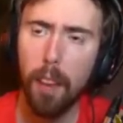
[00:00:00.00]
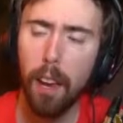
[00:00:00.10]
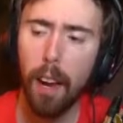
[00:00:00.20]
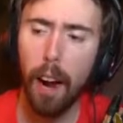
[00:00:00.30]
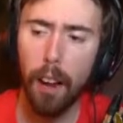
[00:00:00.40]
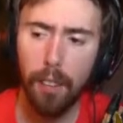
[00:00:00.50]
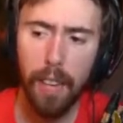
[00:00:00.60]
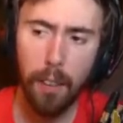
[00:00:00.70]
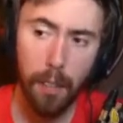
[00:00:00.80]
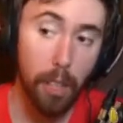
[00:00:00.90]
I think
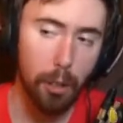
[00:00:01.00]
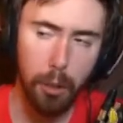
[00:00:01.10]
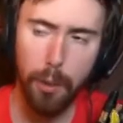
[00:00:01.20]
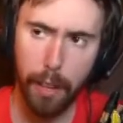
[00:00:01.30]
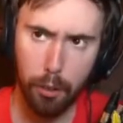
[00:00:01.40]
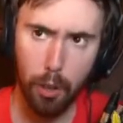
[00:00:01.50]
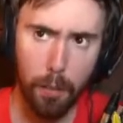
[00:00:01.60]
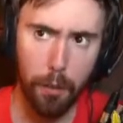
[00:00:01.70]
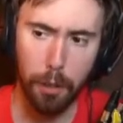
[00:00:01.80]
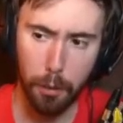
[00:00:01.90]
having to go through the extra
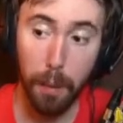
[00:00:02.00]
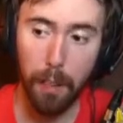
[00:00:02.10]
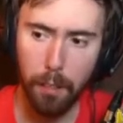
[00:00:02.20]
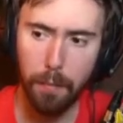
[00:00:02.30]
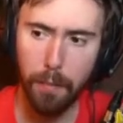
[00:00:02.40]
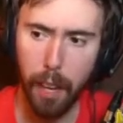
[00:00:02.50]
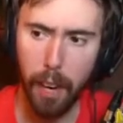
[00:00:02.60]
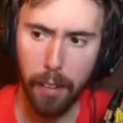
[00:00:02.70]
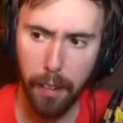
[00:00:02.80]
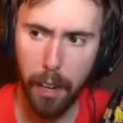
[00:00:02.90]
effort is better.
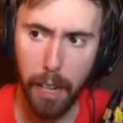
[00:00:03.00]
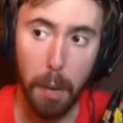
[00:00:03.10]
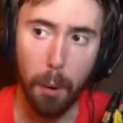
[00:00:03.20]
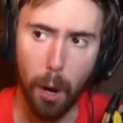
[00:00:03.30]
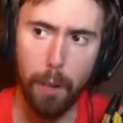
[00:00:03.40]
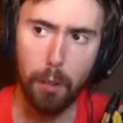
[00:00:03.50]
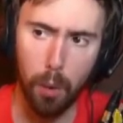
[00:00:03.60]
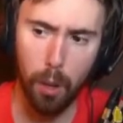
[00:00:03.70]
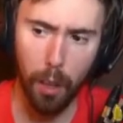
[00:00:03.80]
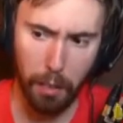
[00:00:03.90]
And in a perfect
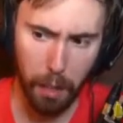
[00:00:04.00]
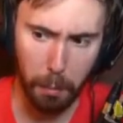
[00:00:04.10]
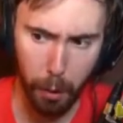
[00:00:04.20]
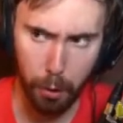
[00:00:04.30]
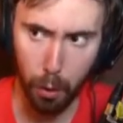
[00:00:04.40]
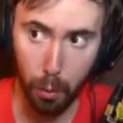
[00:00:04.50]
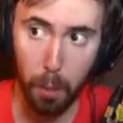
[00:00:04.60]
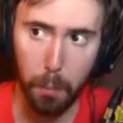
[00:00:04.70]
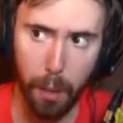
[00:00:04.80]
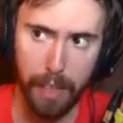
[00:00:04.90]
world, I think Blizzard would
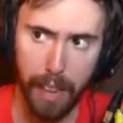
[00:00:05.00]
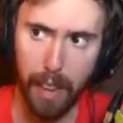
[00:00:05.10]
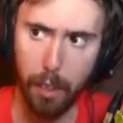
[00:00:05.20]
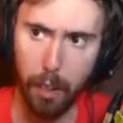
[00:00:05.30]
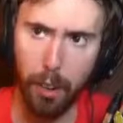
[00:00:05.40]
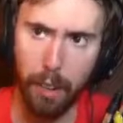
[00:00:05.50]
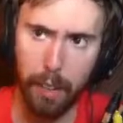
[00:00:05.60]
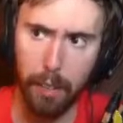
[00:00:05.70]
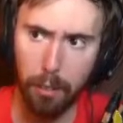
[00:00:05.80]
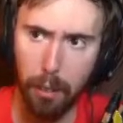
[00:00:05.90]
break an add-on like
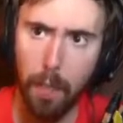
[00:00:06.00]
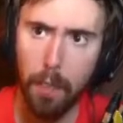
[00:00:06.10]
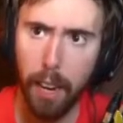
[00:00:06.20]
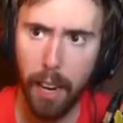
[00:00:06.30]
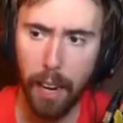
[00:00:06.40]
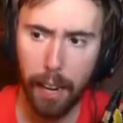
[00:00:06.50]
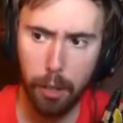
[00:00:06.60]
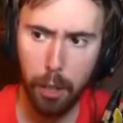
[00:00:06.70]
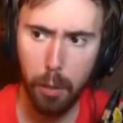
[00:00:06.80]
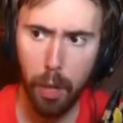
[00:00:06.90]
this. And I'd
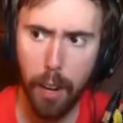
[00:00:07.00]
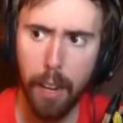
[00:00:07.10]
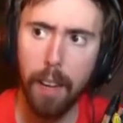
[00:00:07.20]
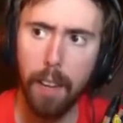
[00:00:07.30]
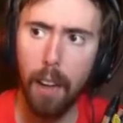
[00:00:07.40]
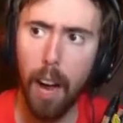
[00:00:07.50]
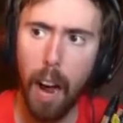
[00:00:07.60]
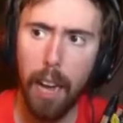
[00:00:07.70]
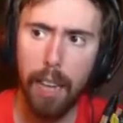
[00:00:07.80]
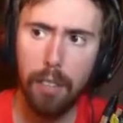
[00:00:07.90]
actually really like...
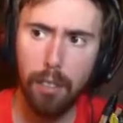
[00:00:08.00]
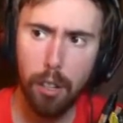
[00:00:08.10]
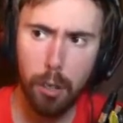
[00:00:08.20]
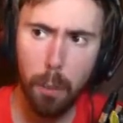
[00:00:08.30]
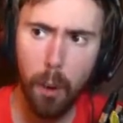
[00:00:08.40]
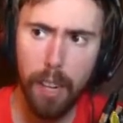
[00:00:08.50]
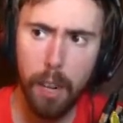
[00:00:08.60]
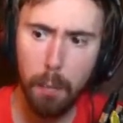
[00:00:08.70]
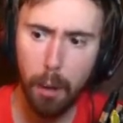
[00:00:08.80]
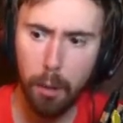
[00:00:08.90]
it's disappointing
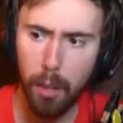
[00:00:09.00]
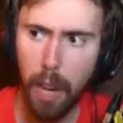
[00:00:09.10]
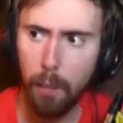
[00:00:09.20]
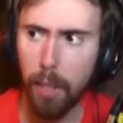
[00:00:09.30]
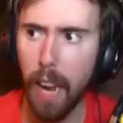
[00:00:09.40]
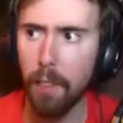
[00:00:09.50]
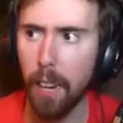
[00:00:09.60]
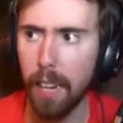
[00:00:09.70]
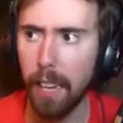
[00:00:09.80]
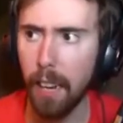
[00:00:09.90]
that Blizzard never gave any...